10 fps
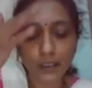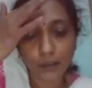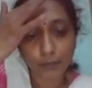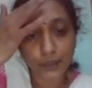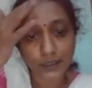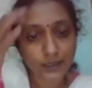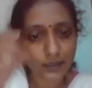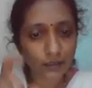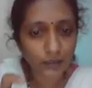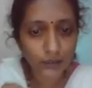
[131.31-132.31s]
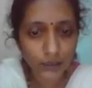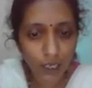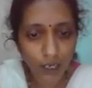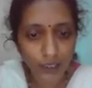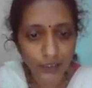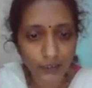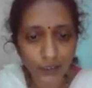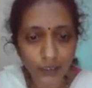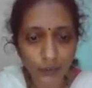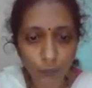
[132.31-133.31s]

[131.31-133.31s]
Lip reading: means it's highly